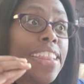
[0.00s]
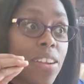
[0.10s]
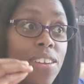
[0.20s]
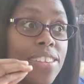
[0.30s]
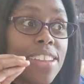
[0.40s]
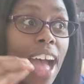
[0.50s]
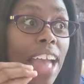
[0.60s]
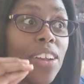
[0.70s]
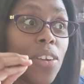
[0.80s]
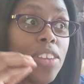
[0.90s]
there is
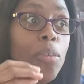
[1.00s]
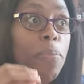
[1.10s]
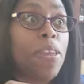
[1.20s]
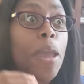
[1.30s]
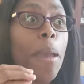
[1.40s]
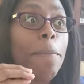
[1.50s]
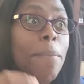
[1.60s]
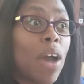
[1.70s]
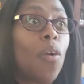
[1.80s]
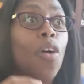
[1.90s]
not going to be a
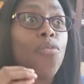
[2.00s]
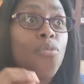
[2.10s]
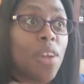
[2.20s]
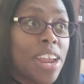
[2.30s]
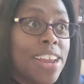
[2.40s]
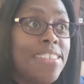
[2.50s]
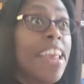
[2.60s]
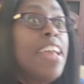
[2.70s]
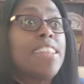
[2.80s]
amount of rage